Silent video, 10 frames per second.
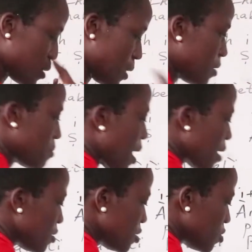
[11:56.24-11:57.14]

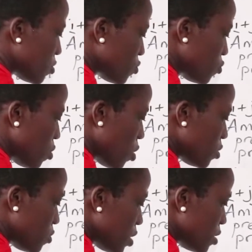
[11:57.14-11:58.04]
Igba, this is
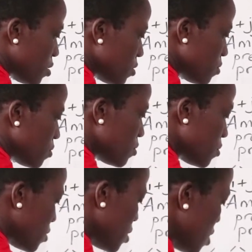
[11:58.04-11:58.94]
200.
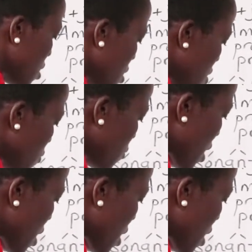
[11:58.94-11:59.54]
We